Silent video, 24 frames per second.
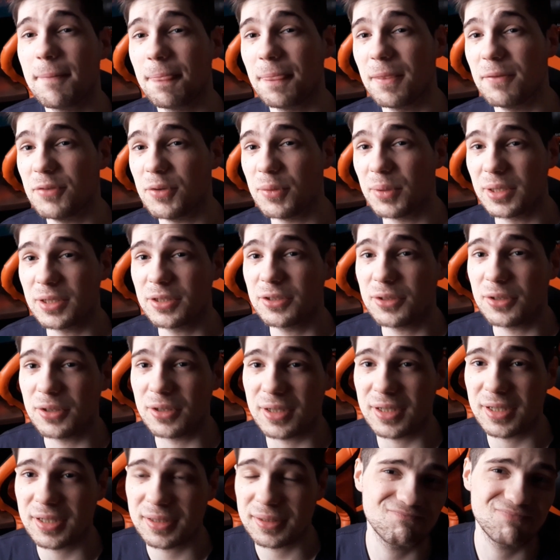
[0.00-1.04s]
If you wanna
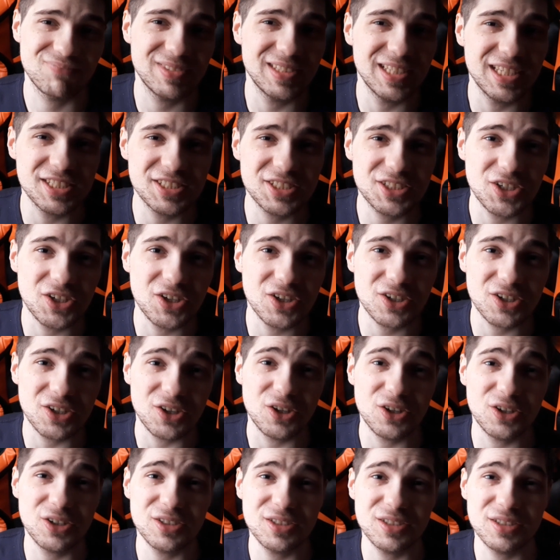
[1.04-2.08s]
talk, let's talk
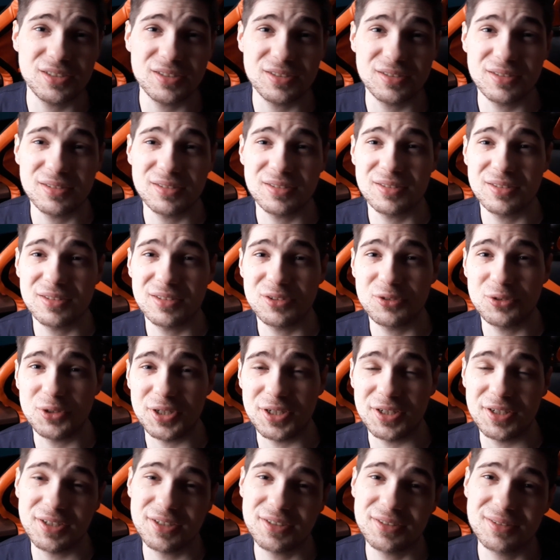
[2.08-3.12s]
on
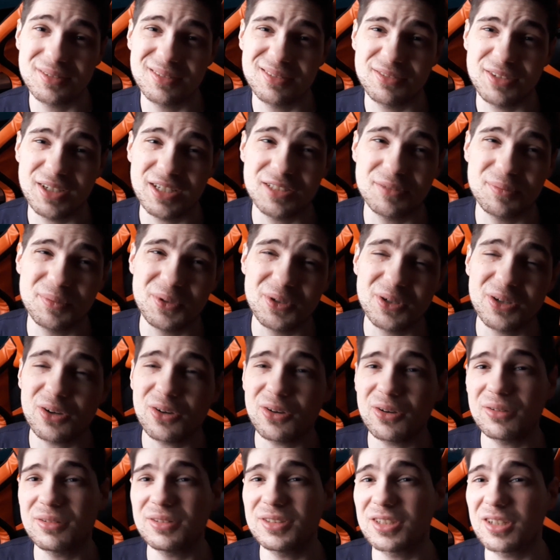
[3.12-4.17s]
Twitter, Facebook
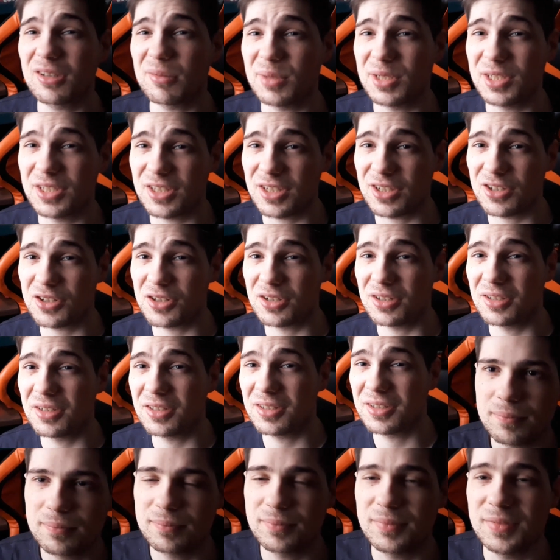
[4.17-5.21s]
or in the comment section.
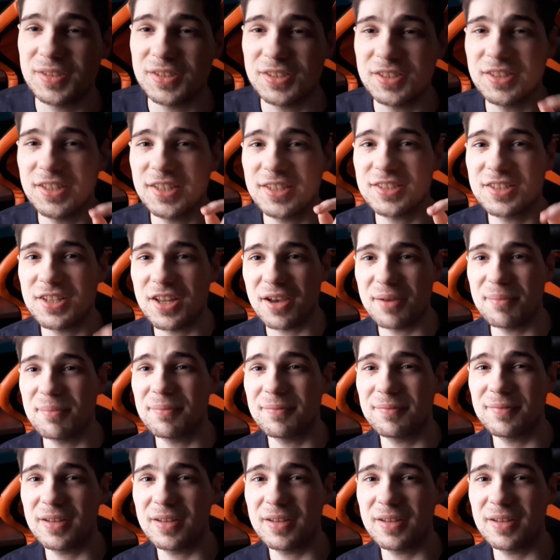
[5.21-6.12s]
Until next time,